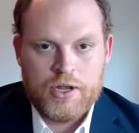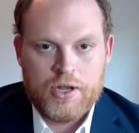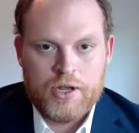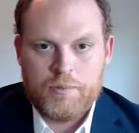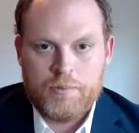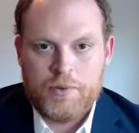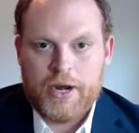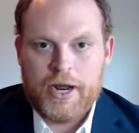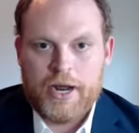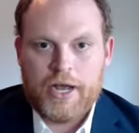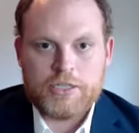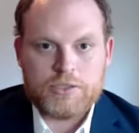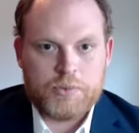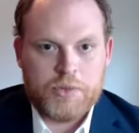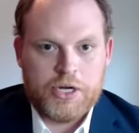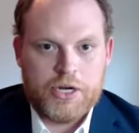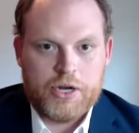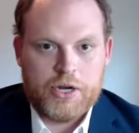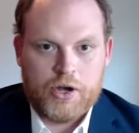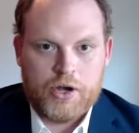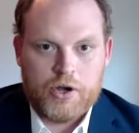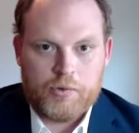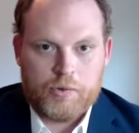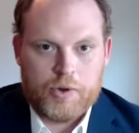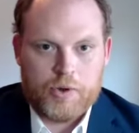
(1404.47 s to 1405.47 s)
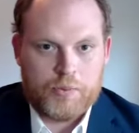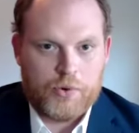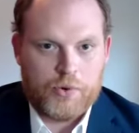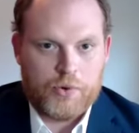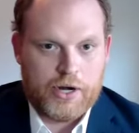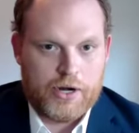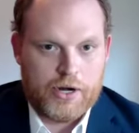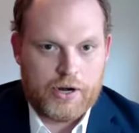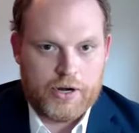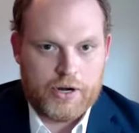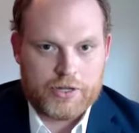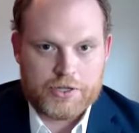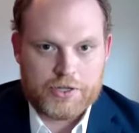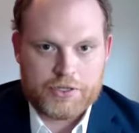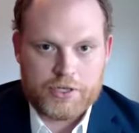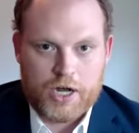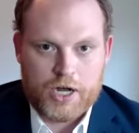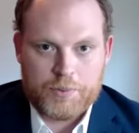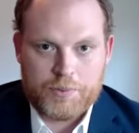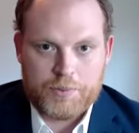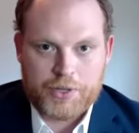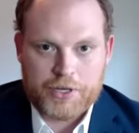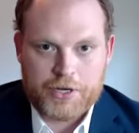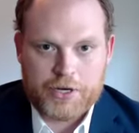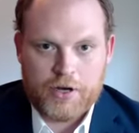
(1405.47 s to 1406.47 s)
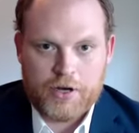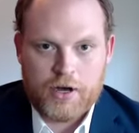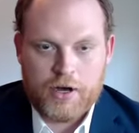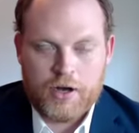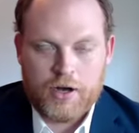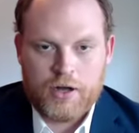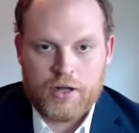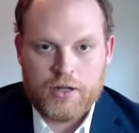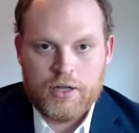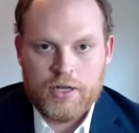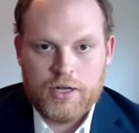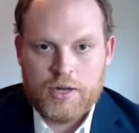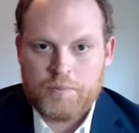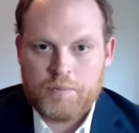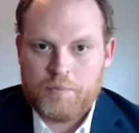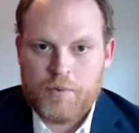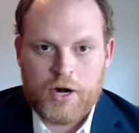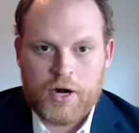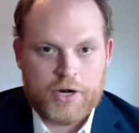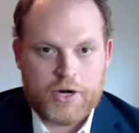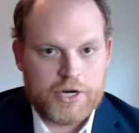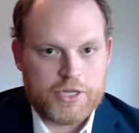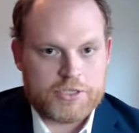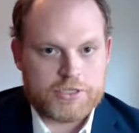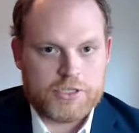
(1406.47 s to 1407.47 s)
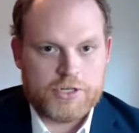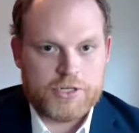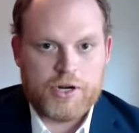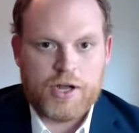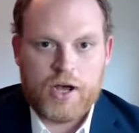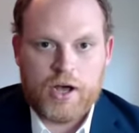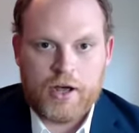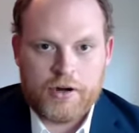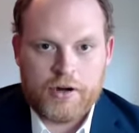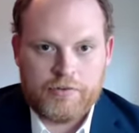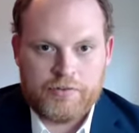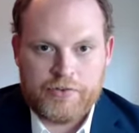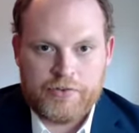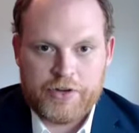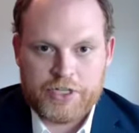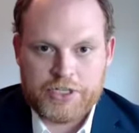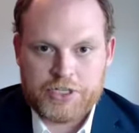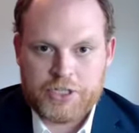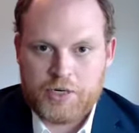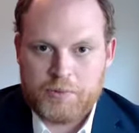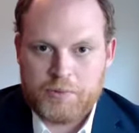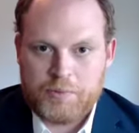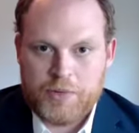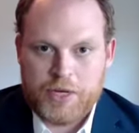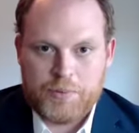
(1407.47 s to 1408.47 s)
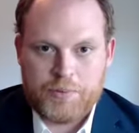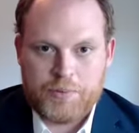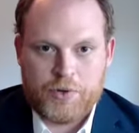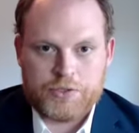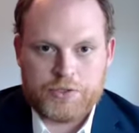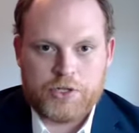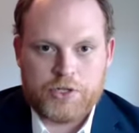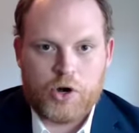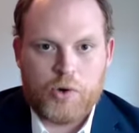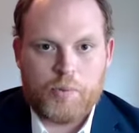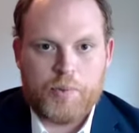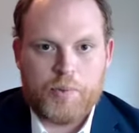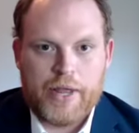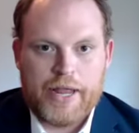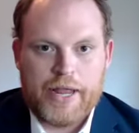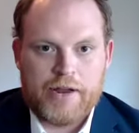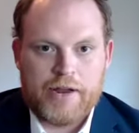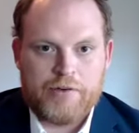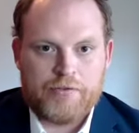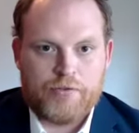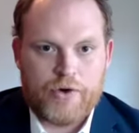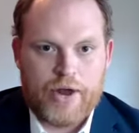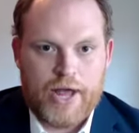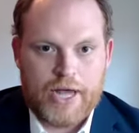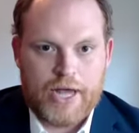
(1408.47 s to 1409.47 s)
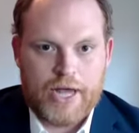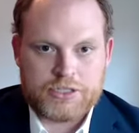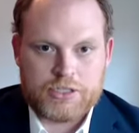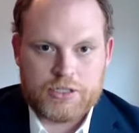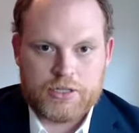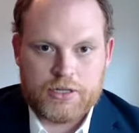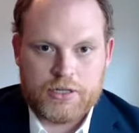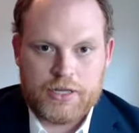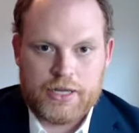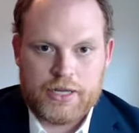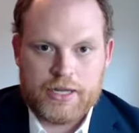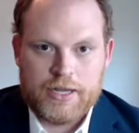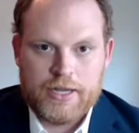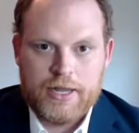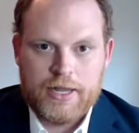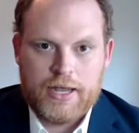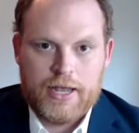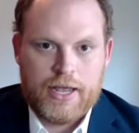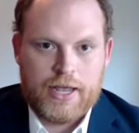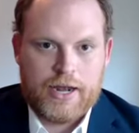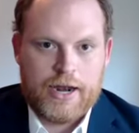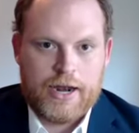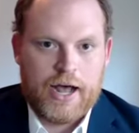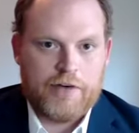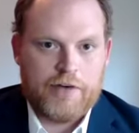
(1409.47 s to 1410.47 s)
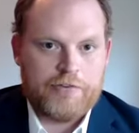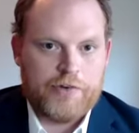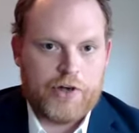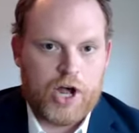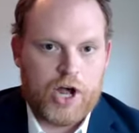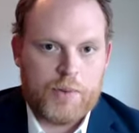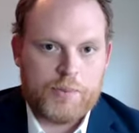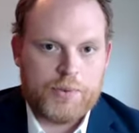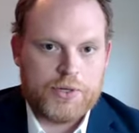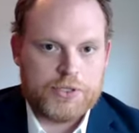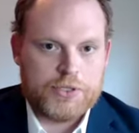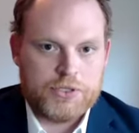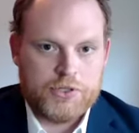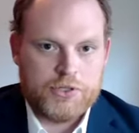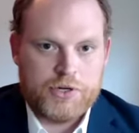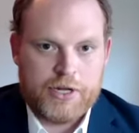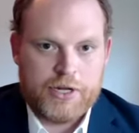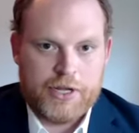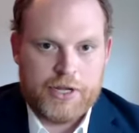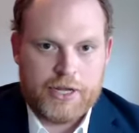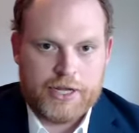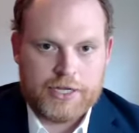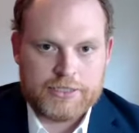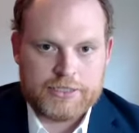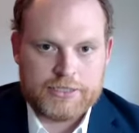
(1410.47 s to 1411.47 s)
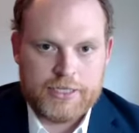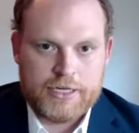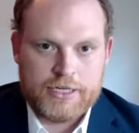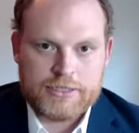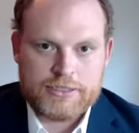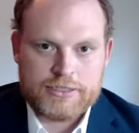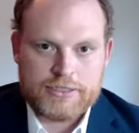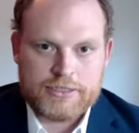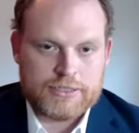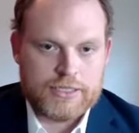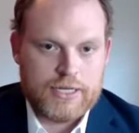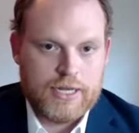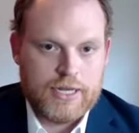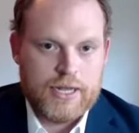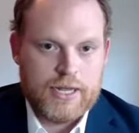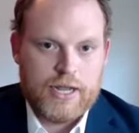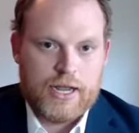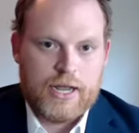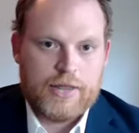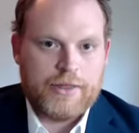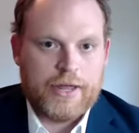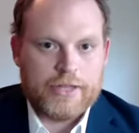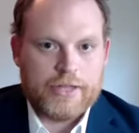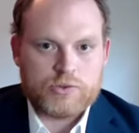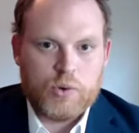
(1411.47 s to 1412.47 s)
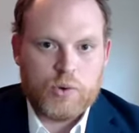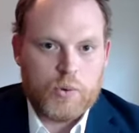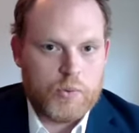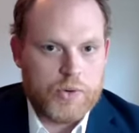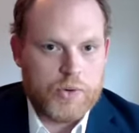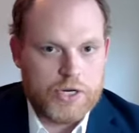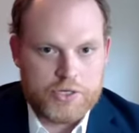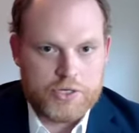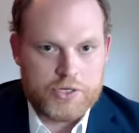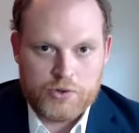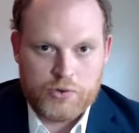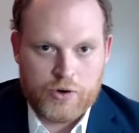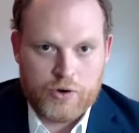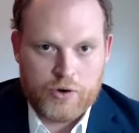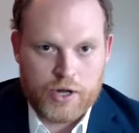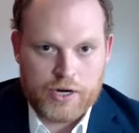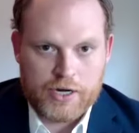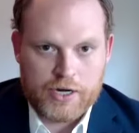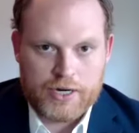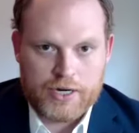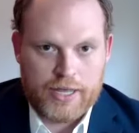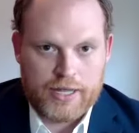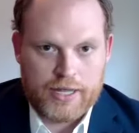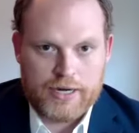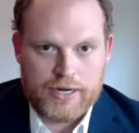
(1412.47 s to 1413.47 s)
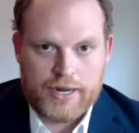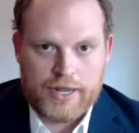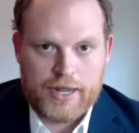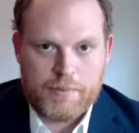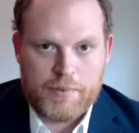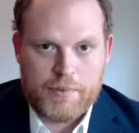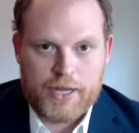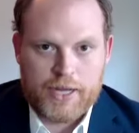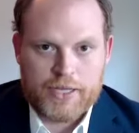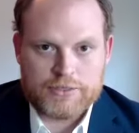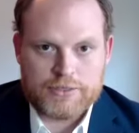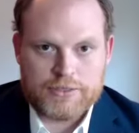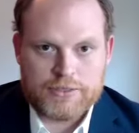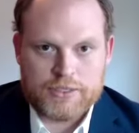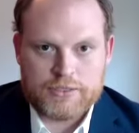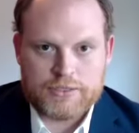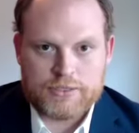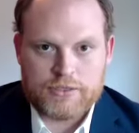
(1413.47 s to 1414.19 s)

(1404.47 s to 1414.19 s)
But as we know, and we pointed out at the top of the call, markets are not efficient. People don't behave rationally, and alpha opportunity exists. And that's what we do on a day-to-day basis.